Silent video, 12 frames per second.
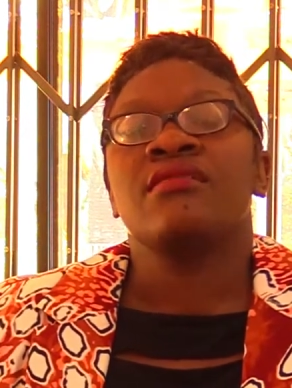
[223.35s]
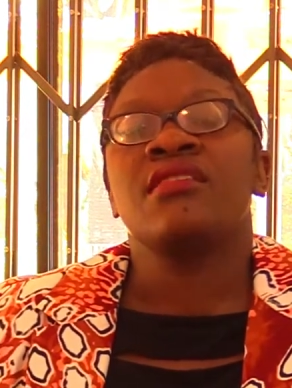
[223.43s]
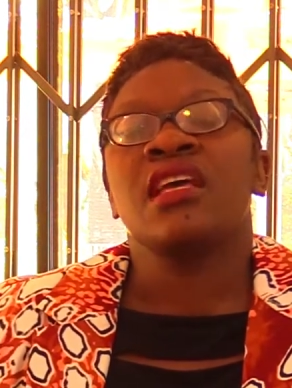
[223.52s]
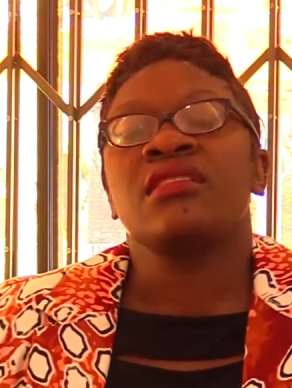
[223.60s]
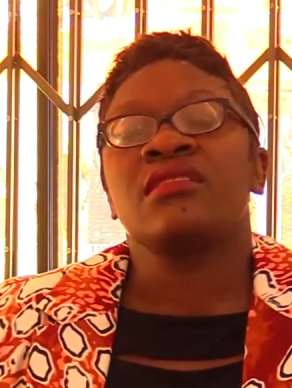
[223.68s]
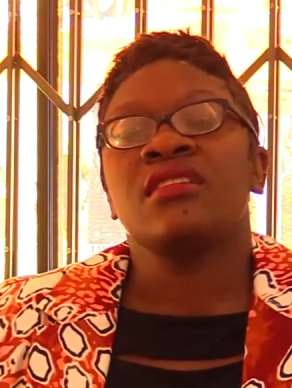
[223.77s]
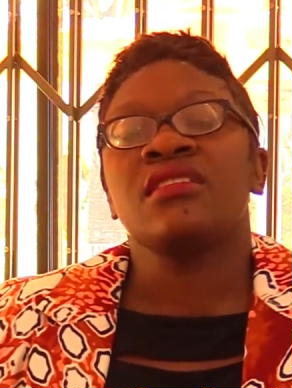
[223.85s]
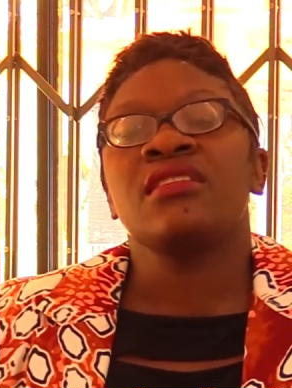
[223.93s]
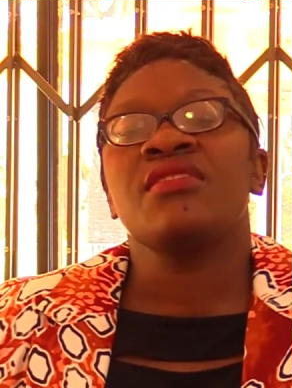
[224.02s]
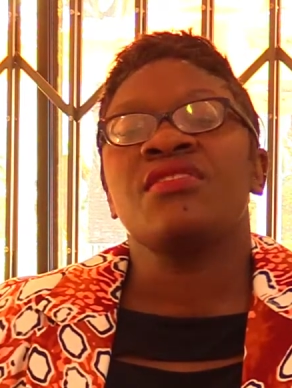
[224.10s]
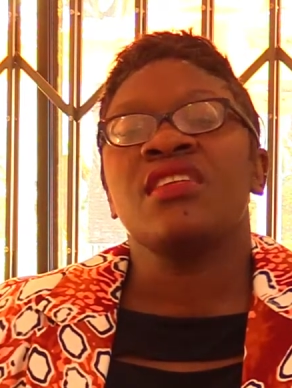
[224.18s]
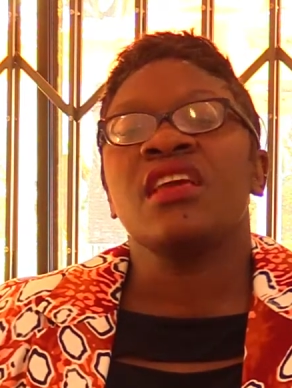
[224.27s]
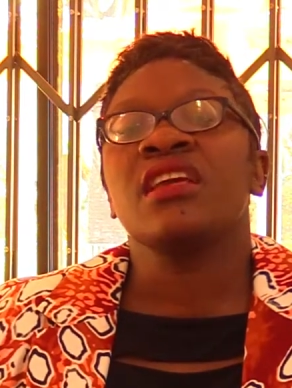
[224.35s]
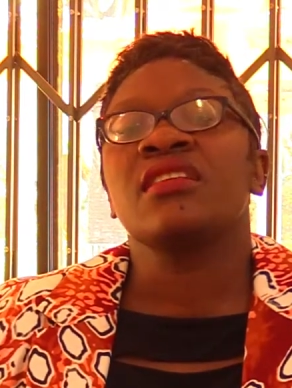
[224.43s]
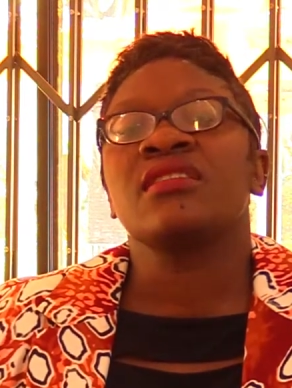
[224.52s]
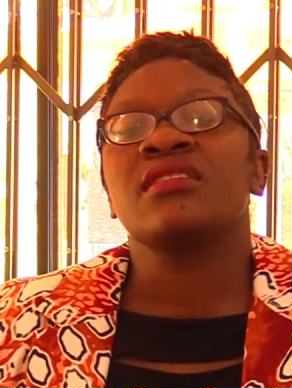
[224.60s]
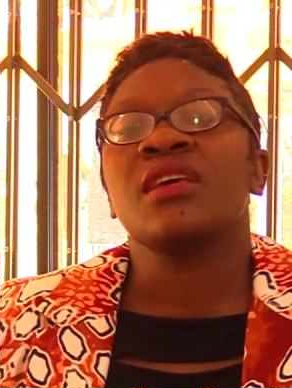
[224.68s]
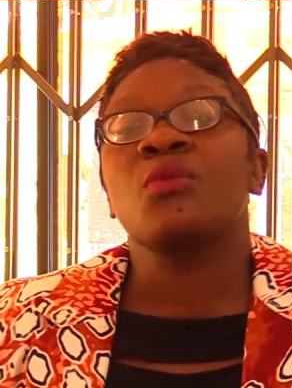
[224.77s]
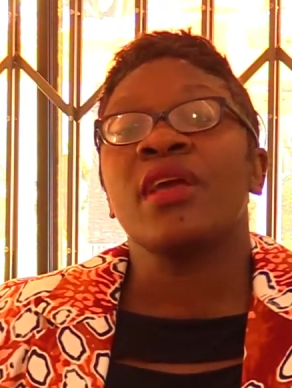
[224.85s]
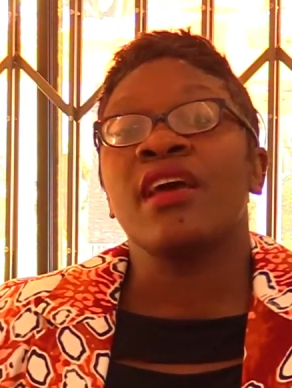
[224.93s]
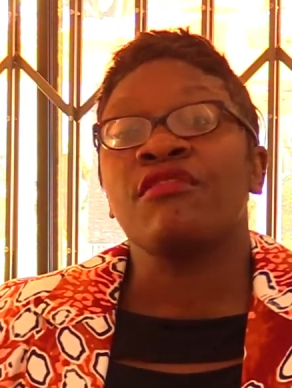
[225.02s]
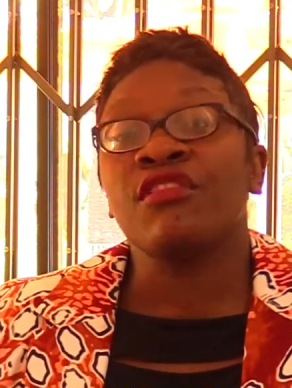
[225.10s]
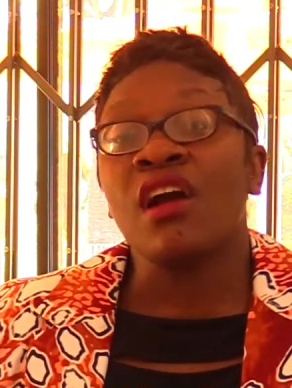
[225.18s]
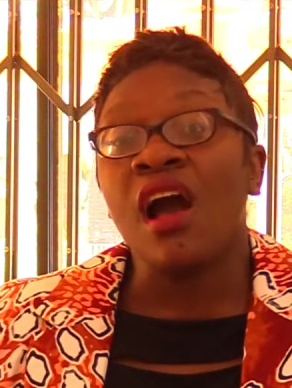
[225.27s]
there are certain things that we
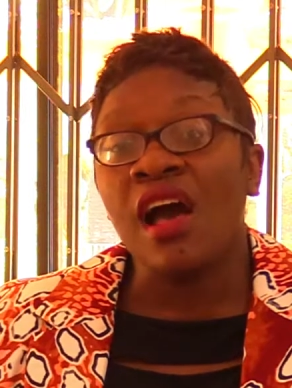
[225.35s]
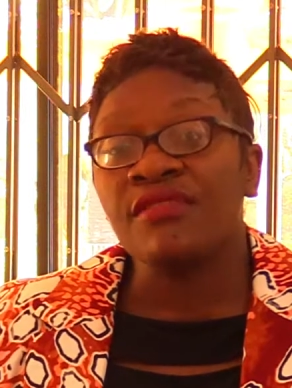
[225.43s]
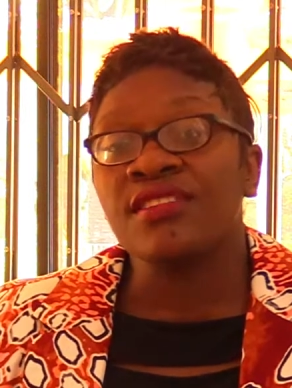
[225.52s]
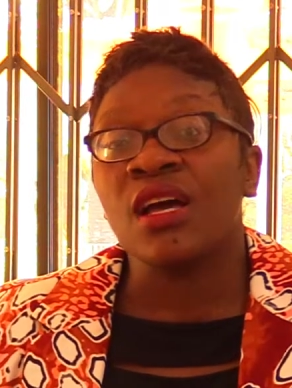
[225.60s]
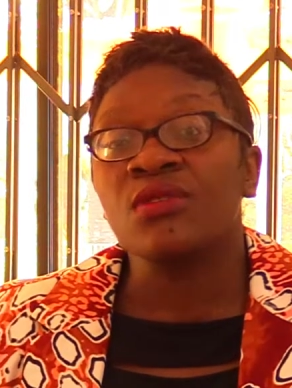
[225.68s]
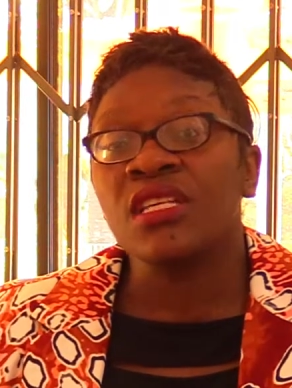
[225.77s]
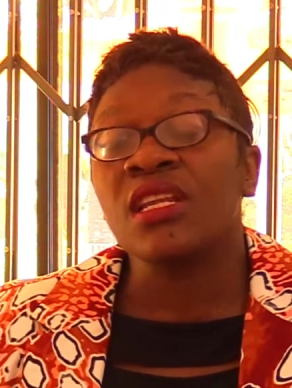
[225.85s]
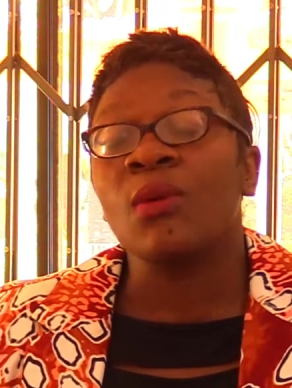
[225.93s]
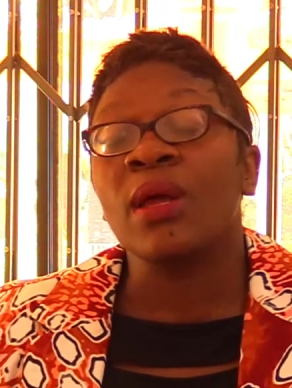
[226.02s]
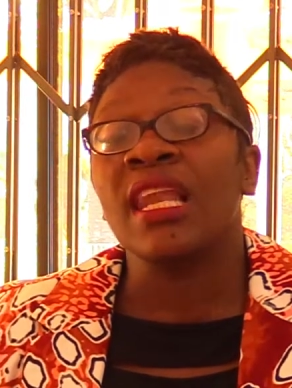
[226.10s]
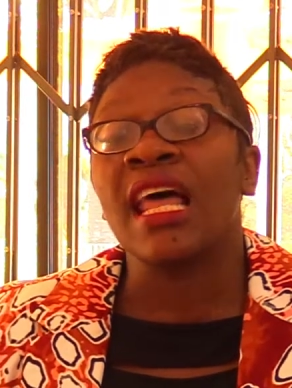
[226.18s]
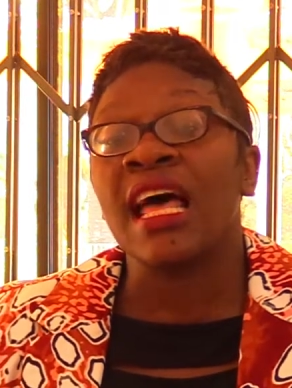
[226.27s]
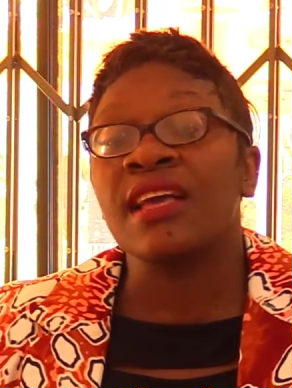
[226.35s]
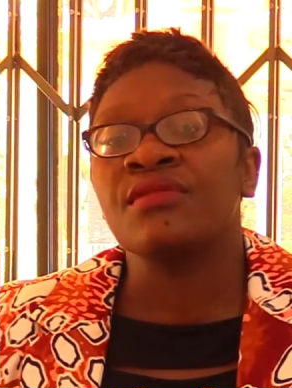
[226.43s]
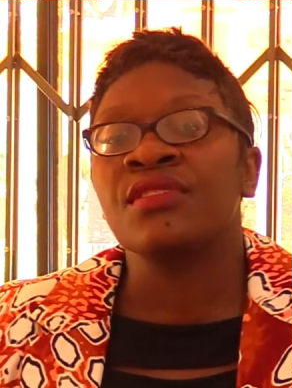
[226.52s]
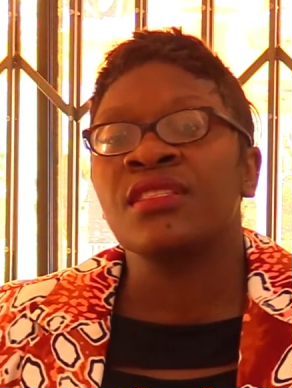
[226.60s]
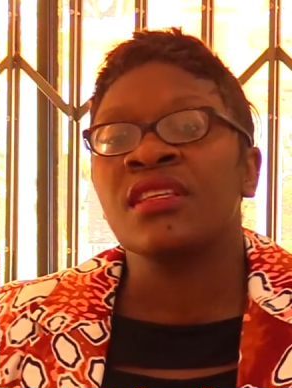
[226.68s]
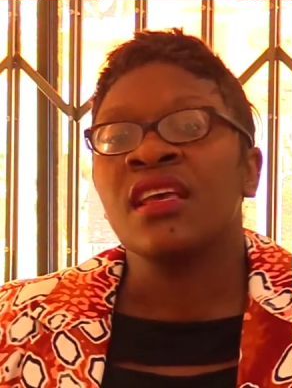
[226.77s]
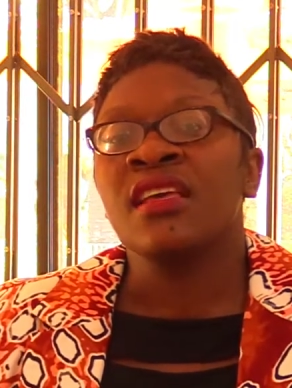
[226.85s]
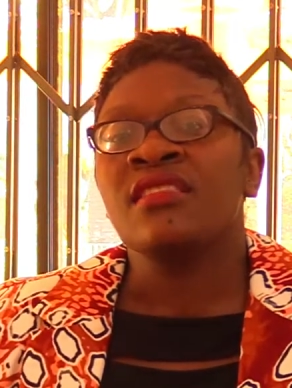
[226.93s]
have carved out in our lives